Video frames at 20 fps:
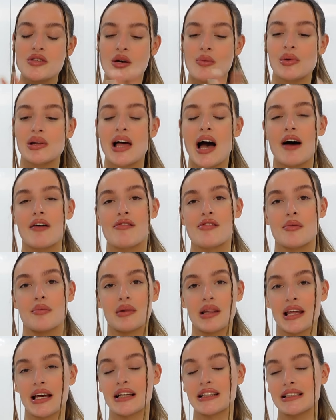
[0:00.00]
I will have them
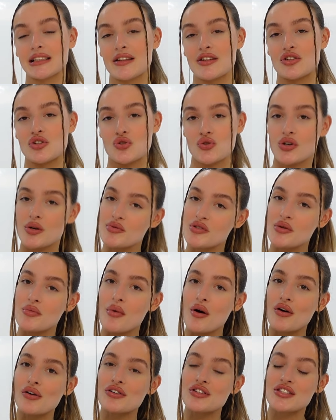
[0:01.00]
linked in the description
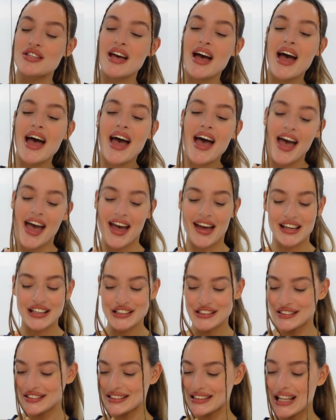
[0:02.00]
box
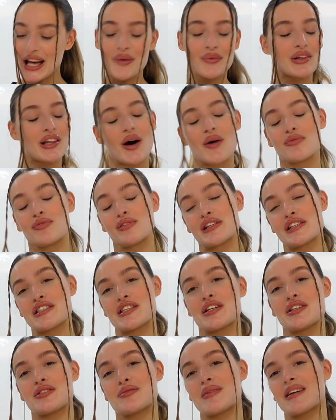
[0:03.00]
and I will hopefully see
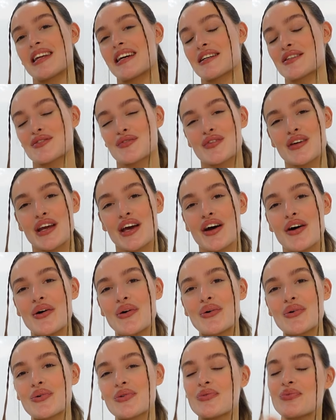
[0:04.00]
you in my next
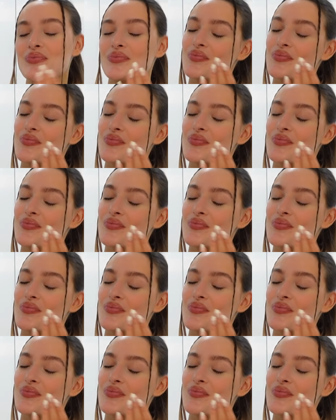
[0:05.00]
video.